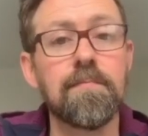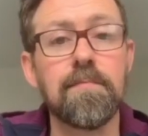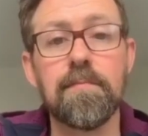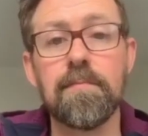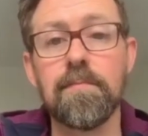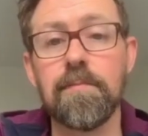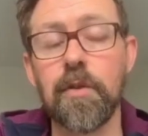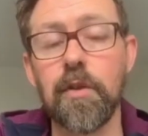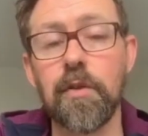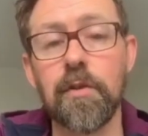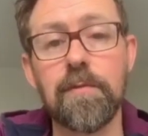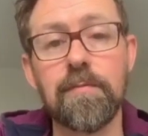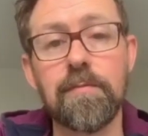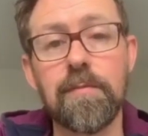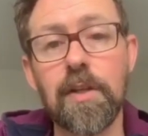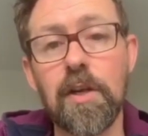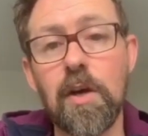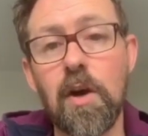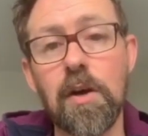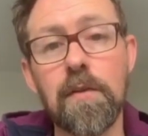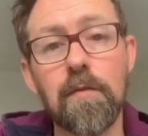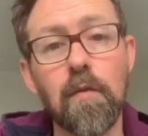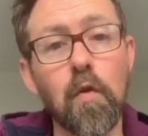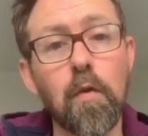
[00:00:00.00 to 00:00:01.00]
You
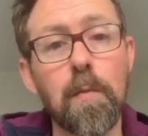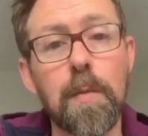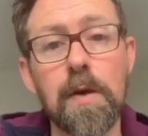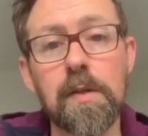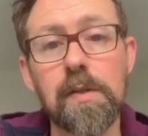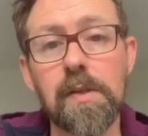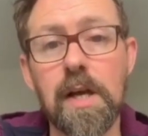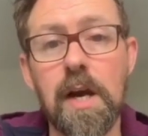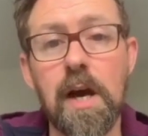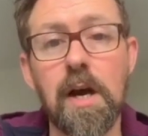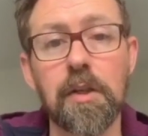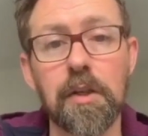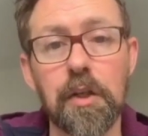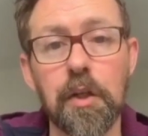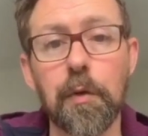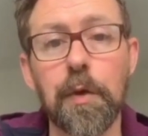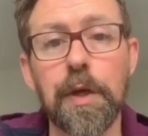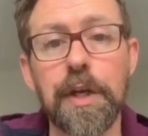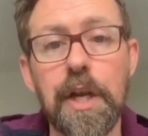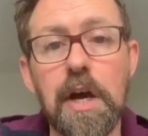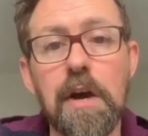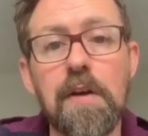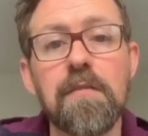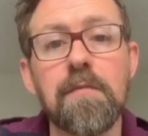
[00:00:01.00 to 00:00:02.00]
kind of almost can't do
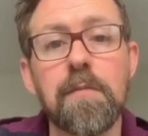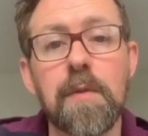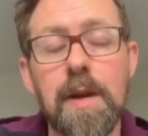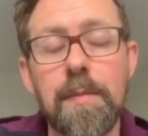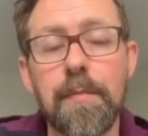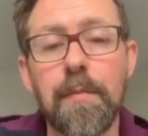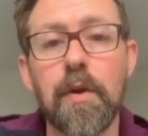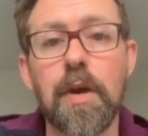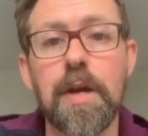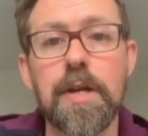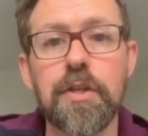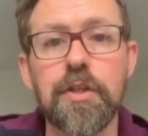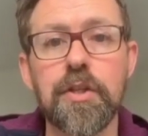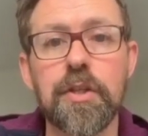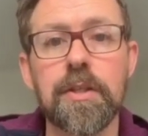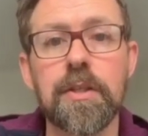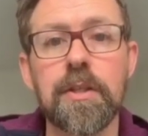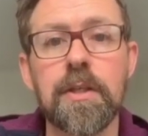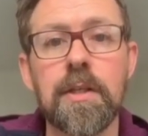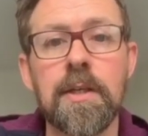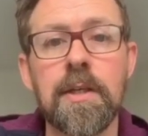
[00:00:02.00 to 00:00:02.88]
enough preparation.